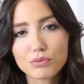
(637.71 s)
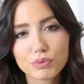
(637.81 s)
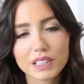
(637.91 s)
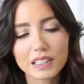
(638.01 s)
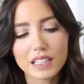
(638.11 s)

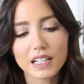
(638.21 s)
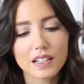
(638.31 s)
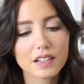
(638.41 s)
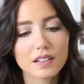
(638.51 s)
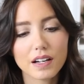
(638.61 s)

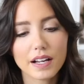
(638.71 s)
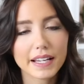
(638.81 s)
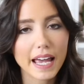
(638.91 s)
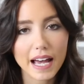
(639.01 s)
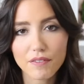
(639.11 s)
really
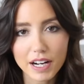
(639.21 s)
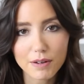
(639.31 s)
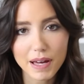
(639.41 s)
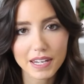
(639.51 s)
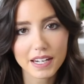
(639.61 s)
can't
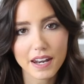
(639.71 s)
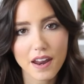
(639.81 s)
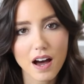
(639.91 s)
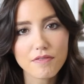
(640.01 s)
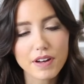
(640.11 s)
recommend it
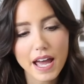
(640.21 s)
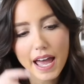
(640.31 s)
enough.